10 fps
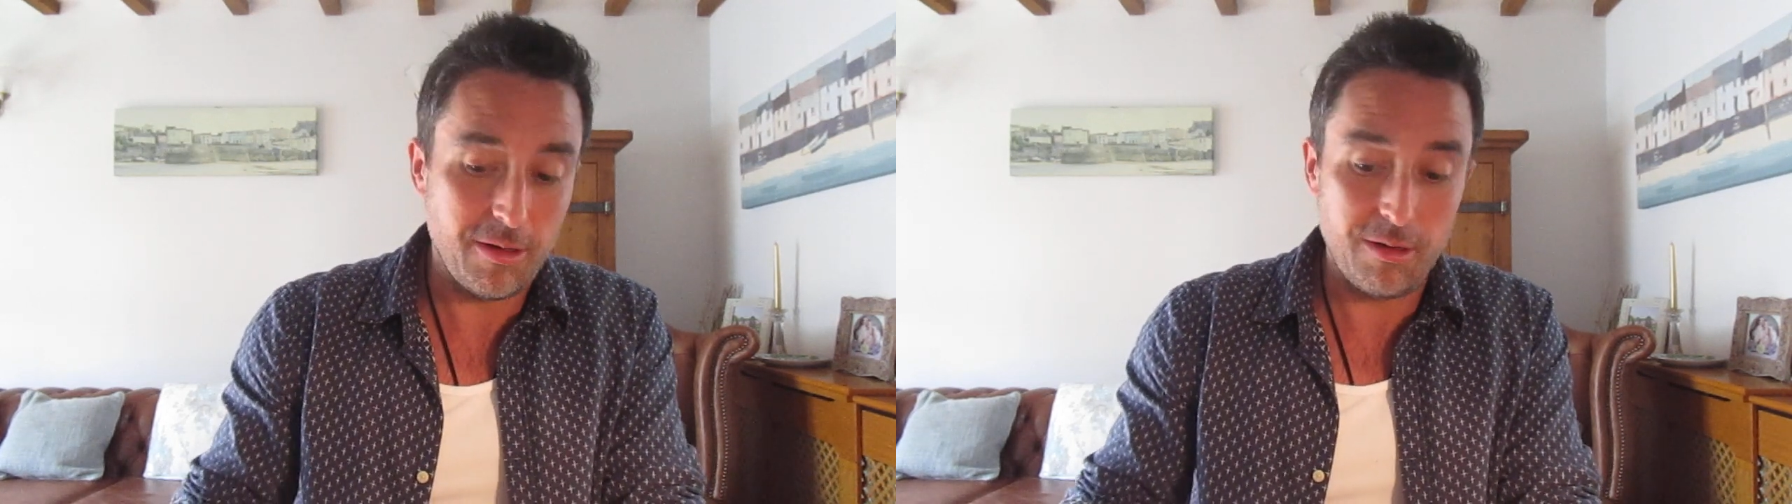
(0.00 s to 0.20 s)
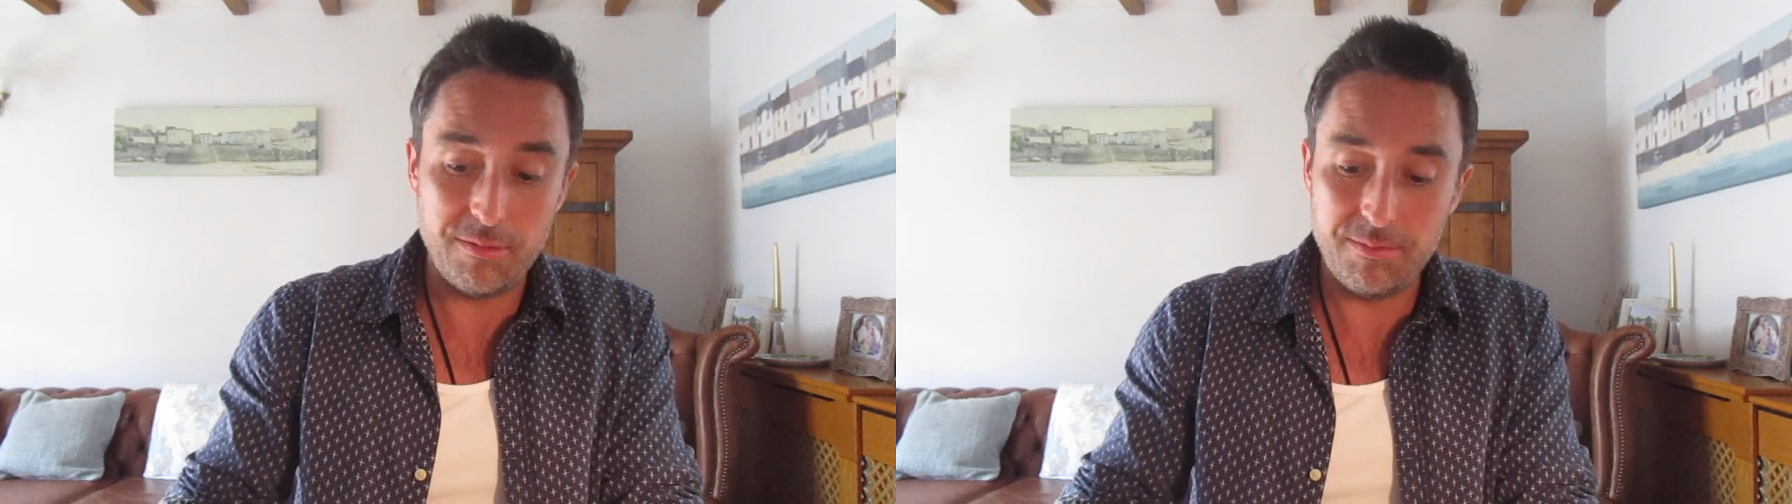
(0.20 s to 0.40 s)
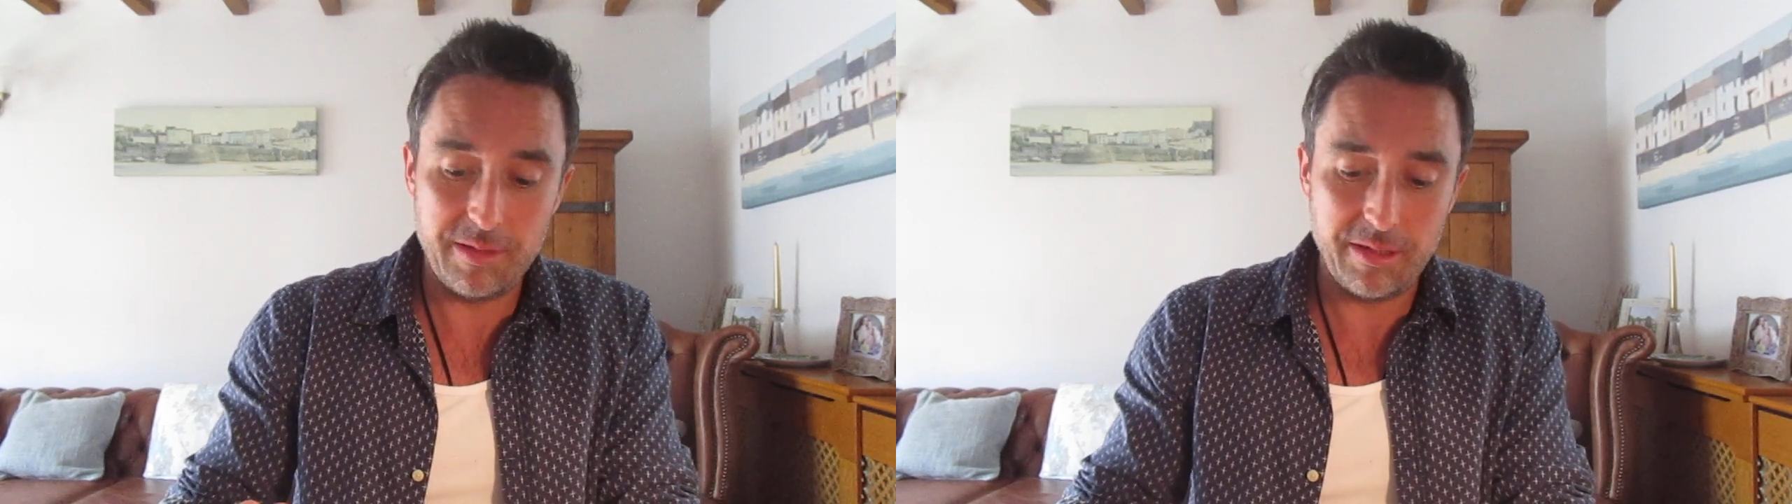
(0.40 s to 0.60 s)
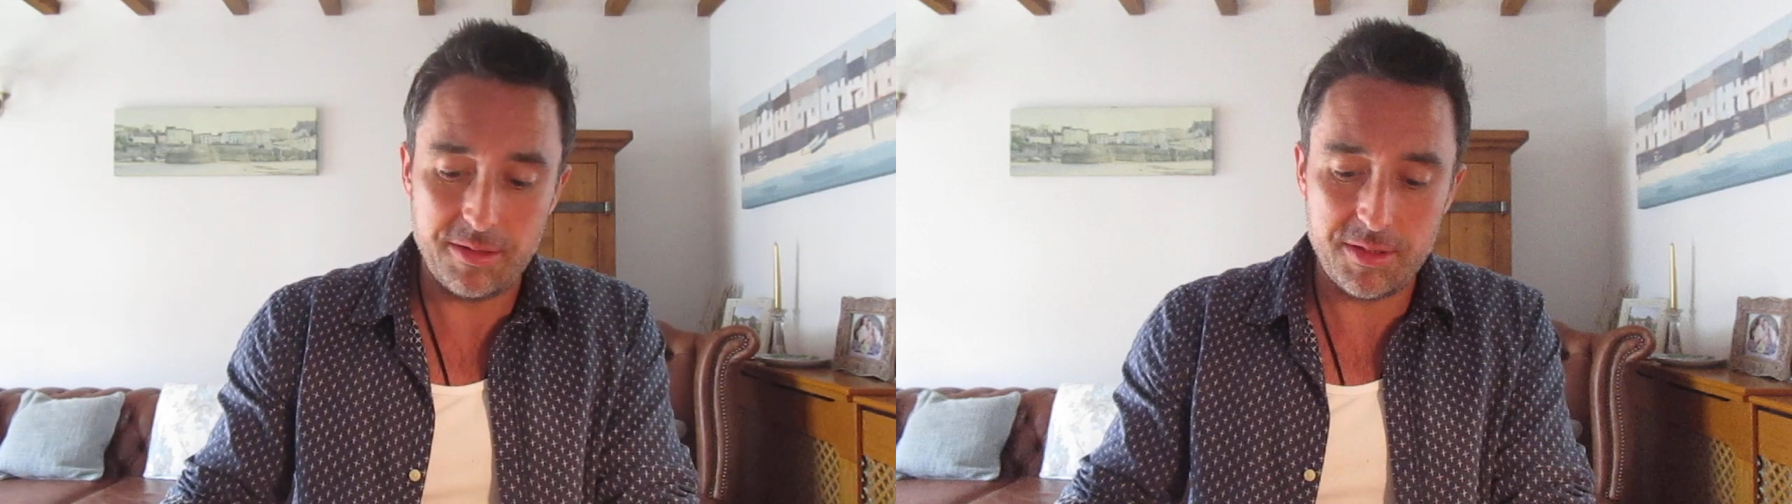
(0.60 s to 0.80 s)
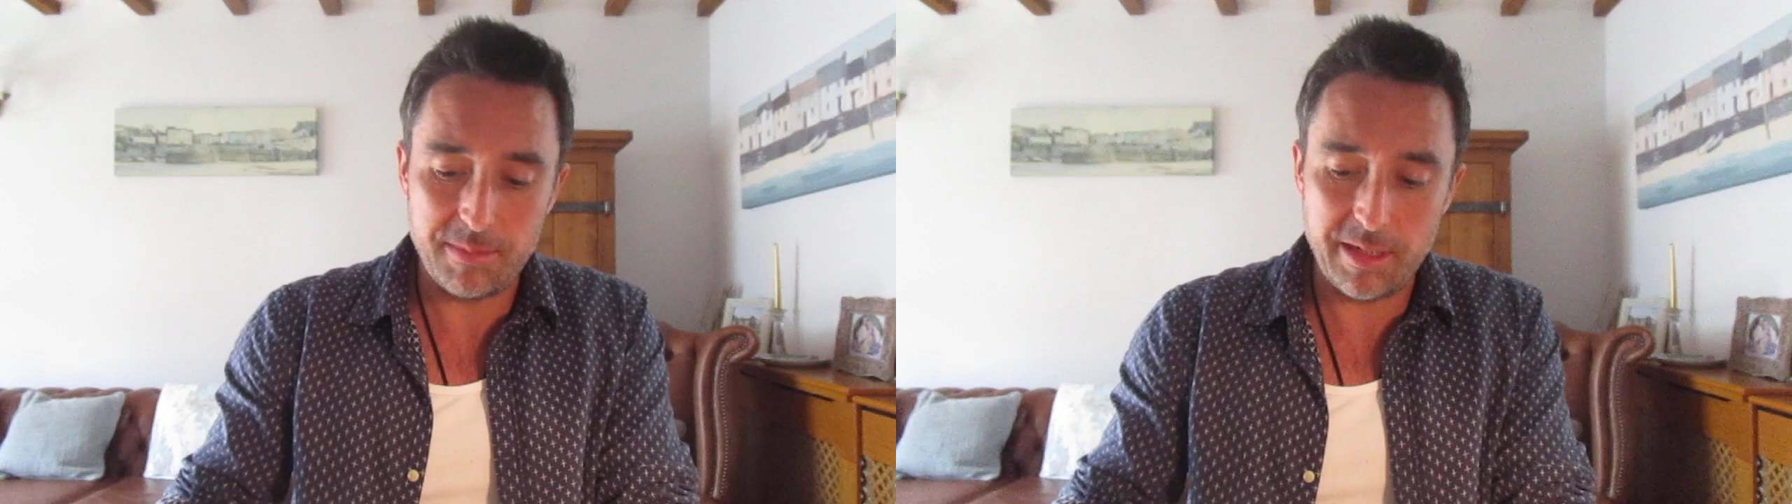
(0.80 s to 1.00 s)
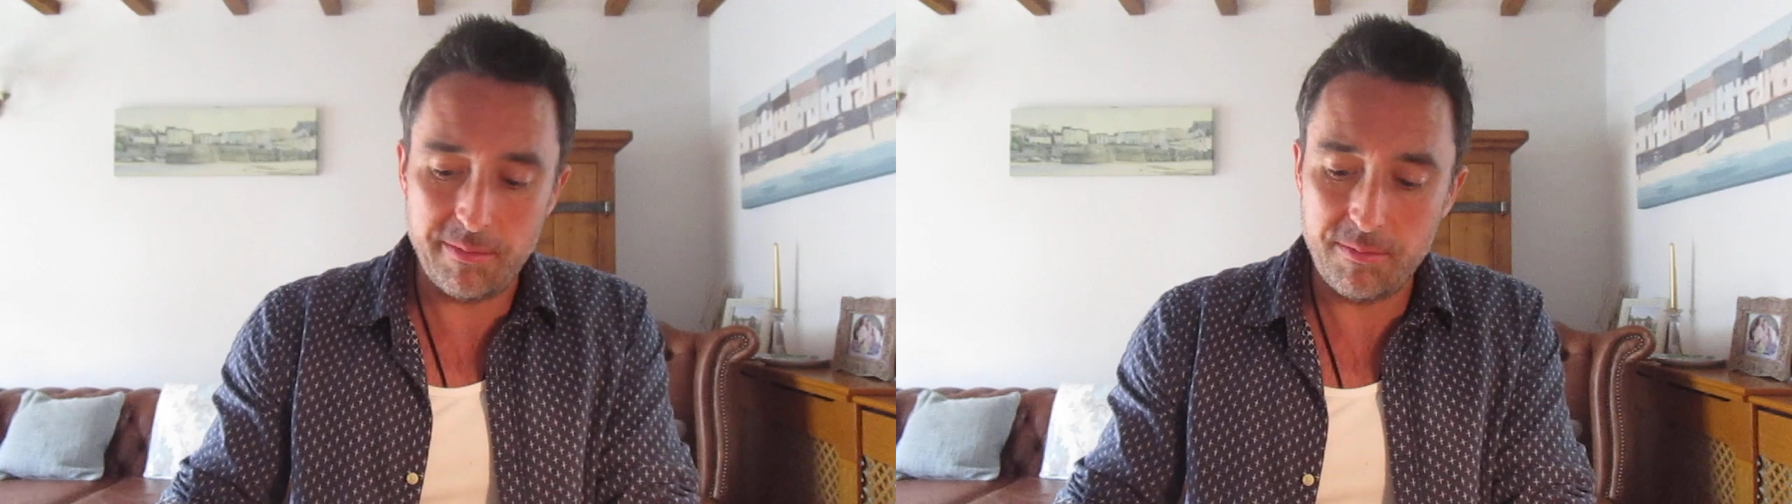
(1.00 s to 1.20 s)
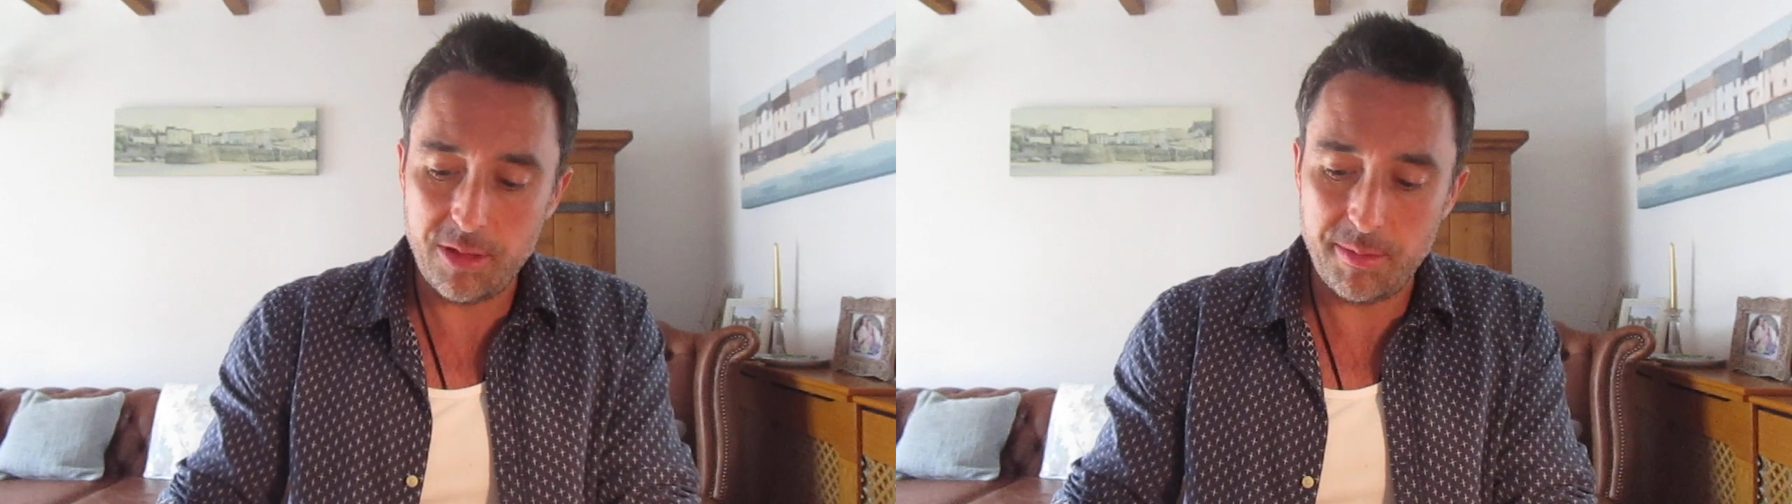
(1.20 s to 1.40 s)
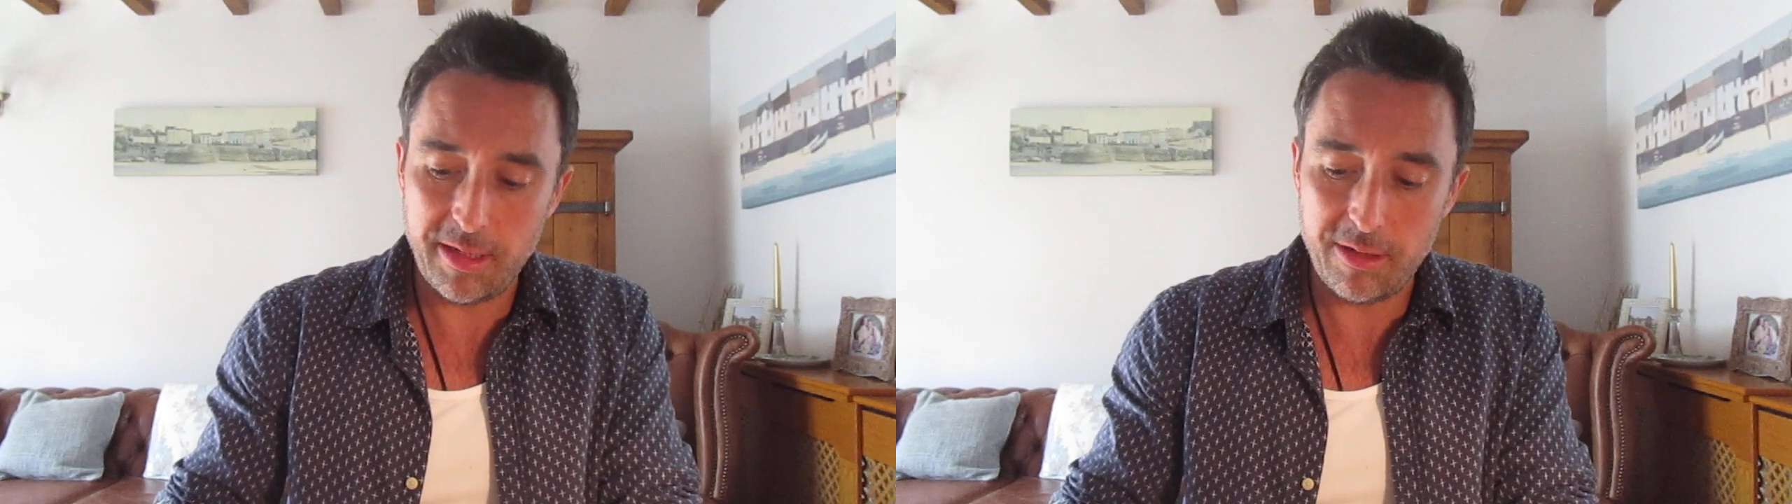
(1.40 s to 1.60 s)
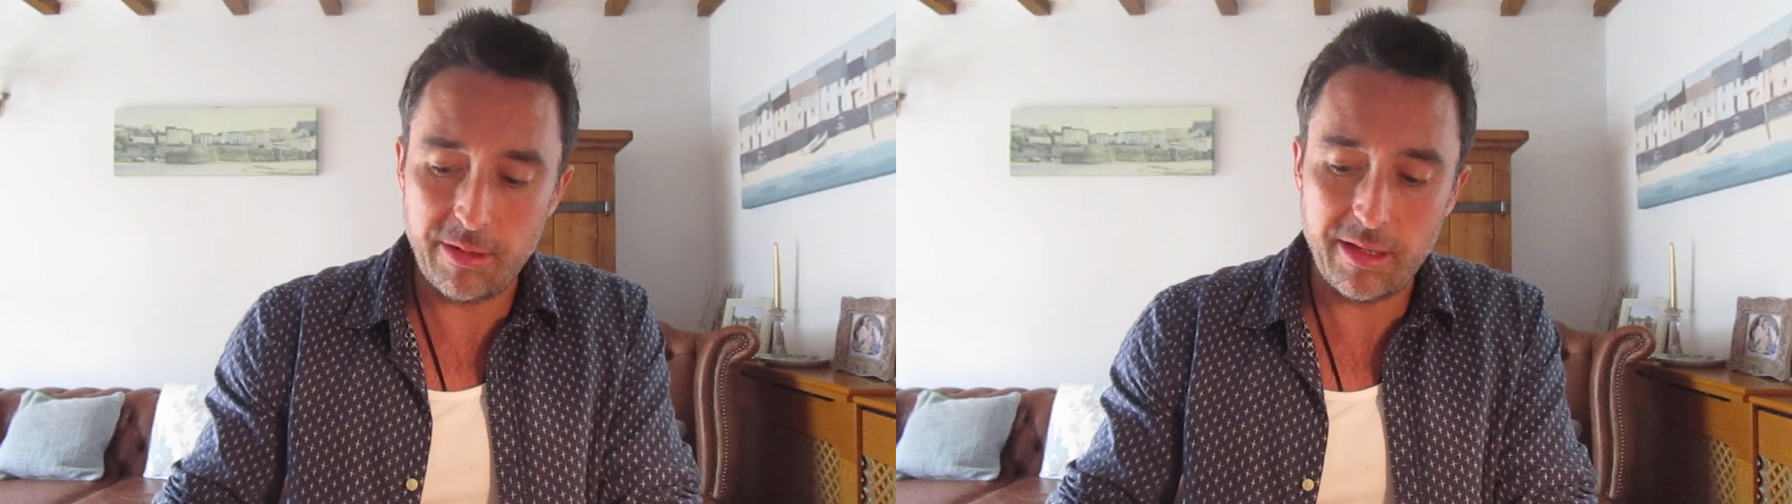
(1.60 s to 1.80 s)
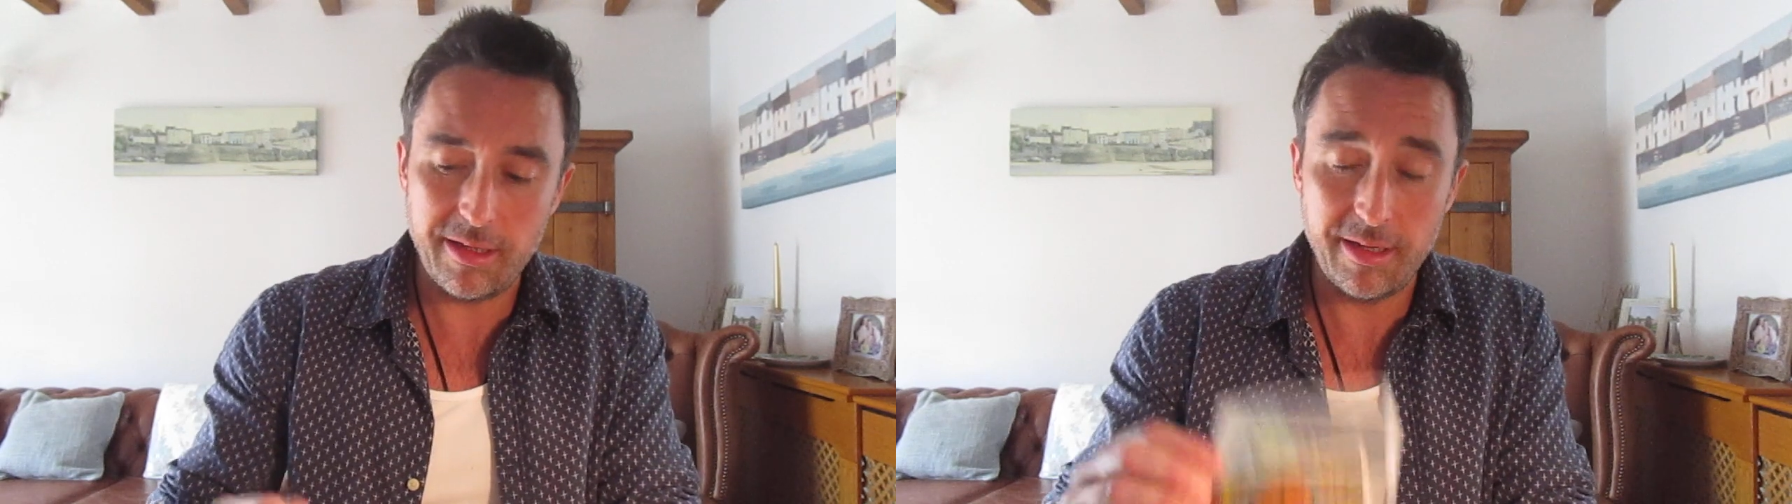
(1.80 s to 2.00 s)
or you know, somebody coming in
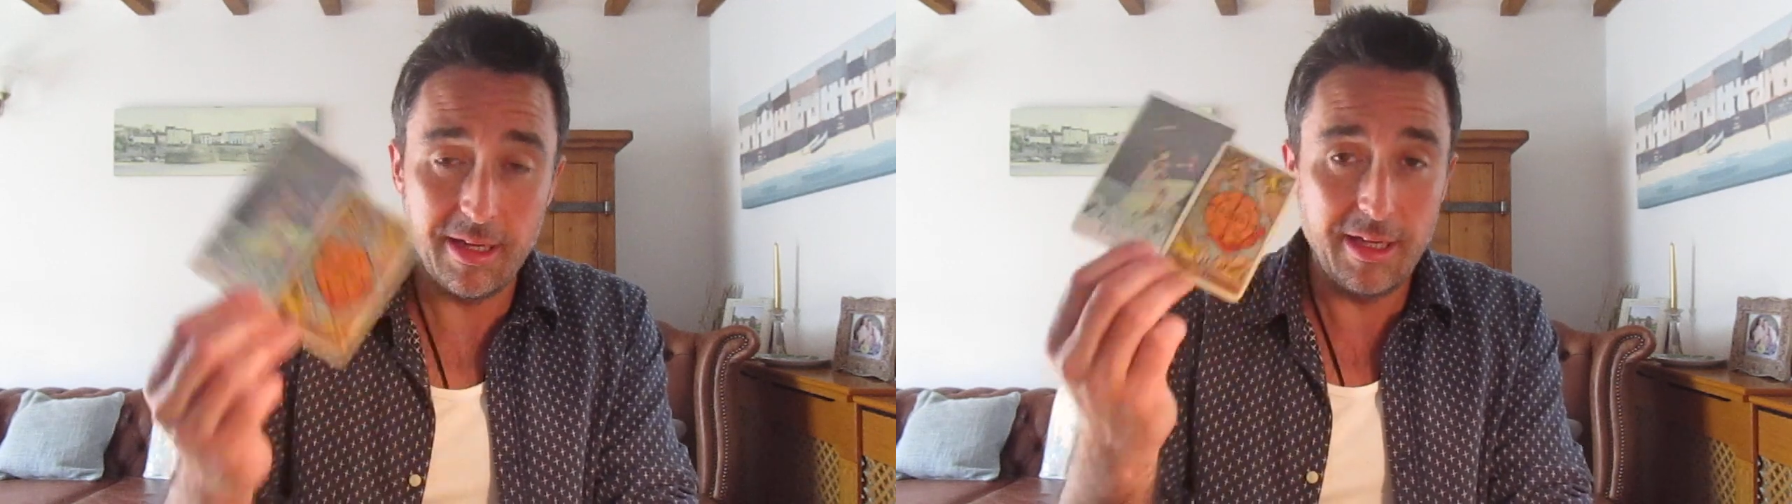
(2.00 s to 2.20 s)
quickly,